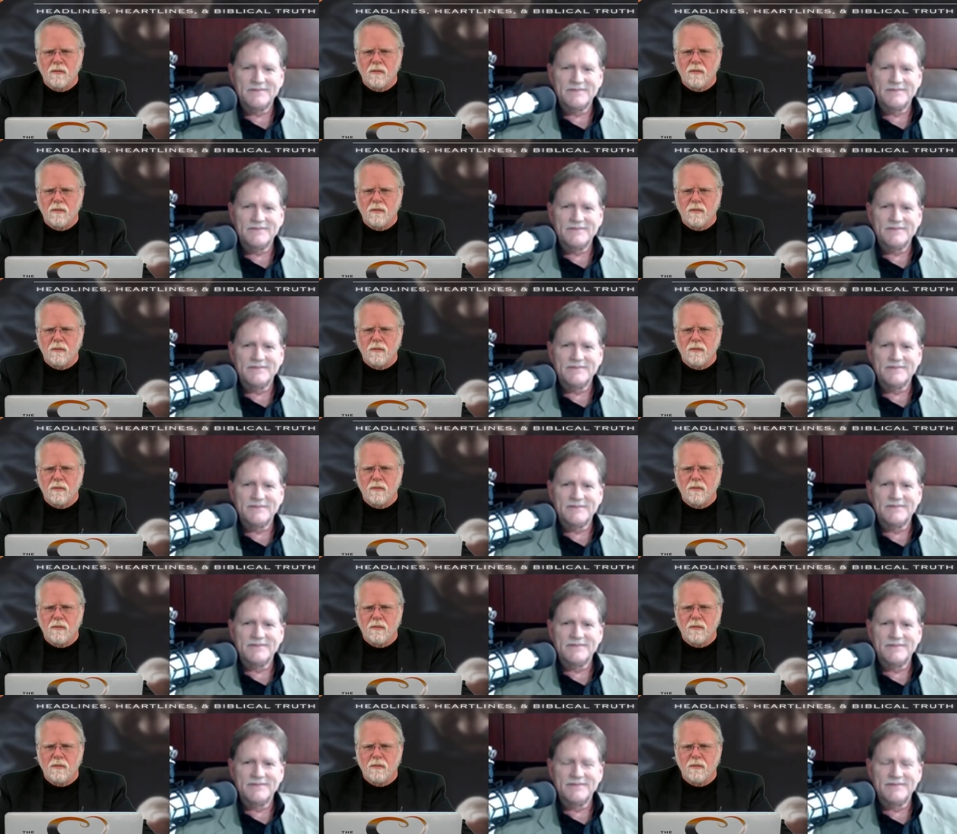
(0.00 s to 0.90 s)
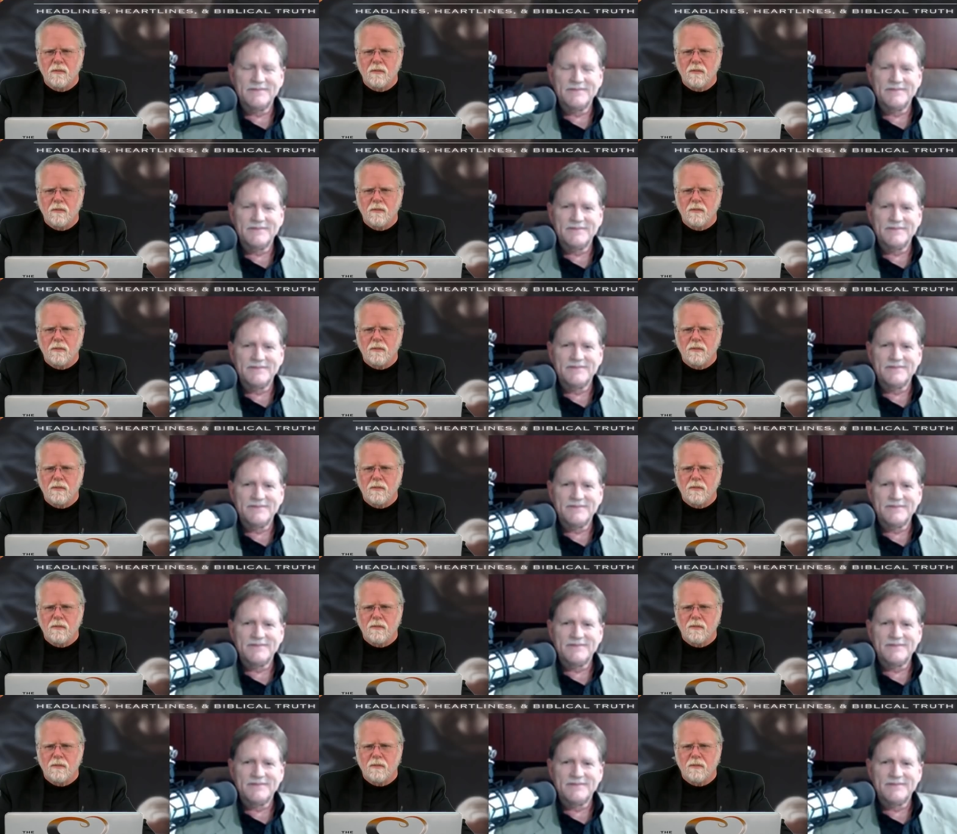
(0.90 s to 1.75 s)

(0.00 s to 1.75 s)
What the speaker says: (silence)